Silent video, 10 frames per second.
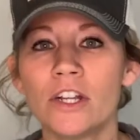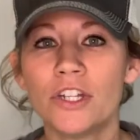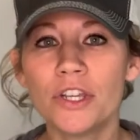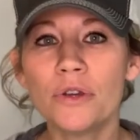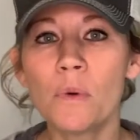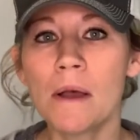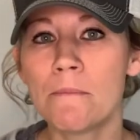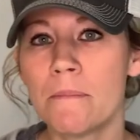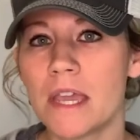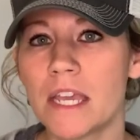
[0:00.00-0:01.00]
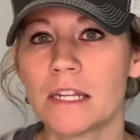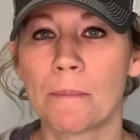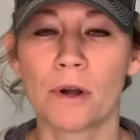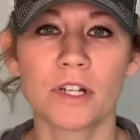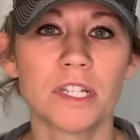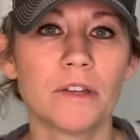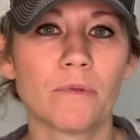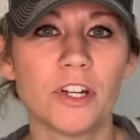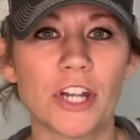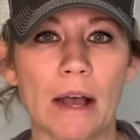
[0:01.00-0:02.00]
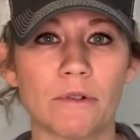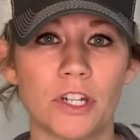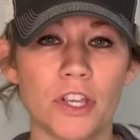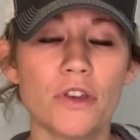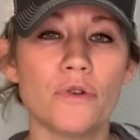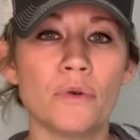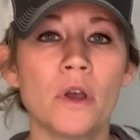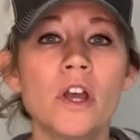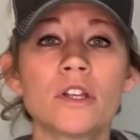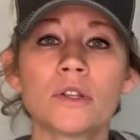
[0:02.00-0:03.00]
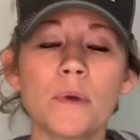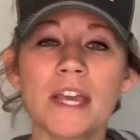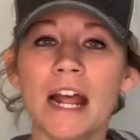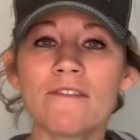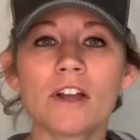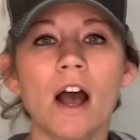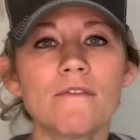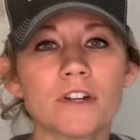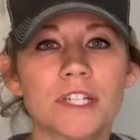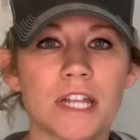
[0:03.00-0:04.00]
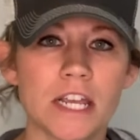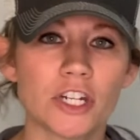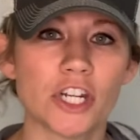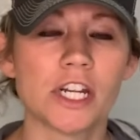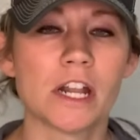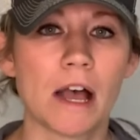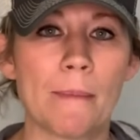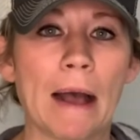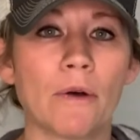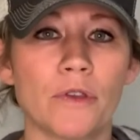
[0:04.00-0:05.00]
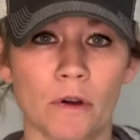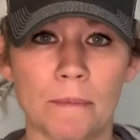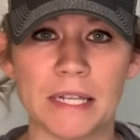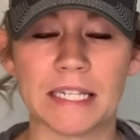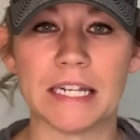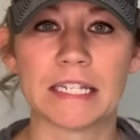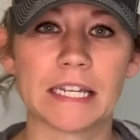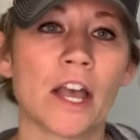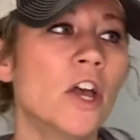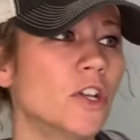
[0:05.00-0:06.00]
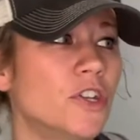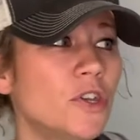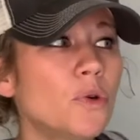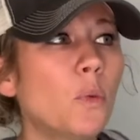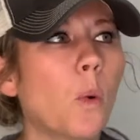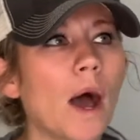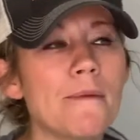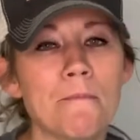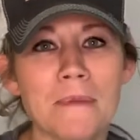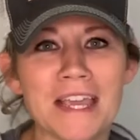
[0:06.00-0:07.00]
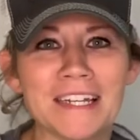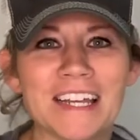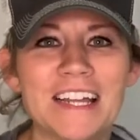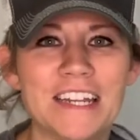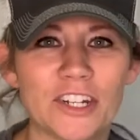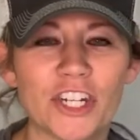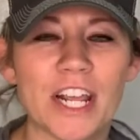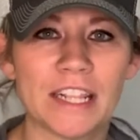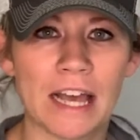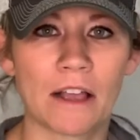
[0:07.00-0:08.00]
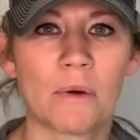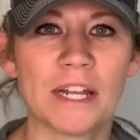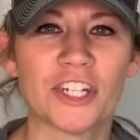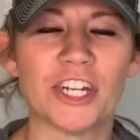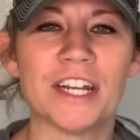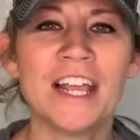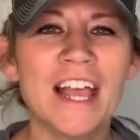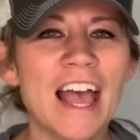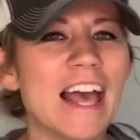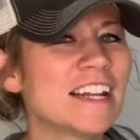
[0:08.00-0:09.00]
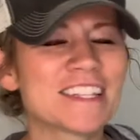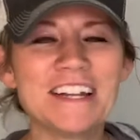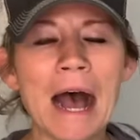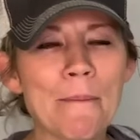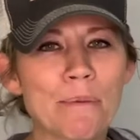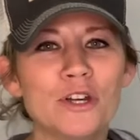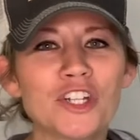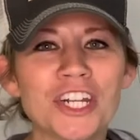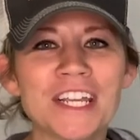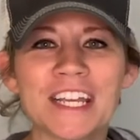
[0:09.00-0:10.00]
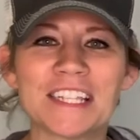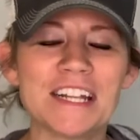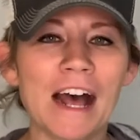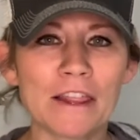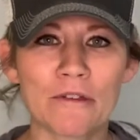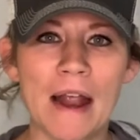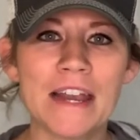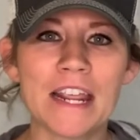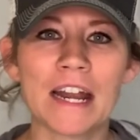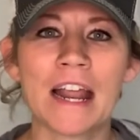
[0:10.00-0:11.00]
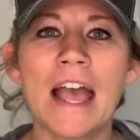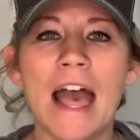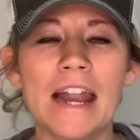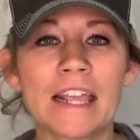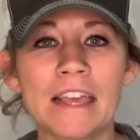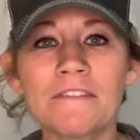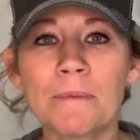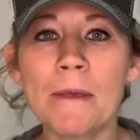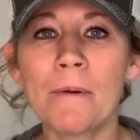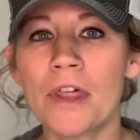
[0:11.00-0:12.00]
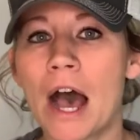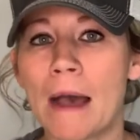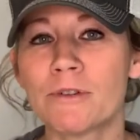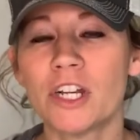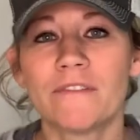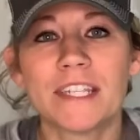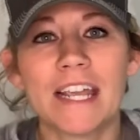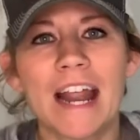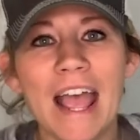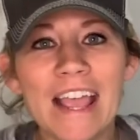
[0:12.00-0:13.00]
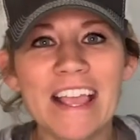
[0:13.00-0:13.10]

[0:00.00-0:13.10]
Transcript: do you want me to personally reach out to you so we can have a conversation about your business? Like, do you want me to initiate that question? And it's not pushy, it's not threatening, and it gives people the option of saying, hey,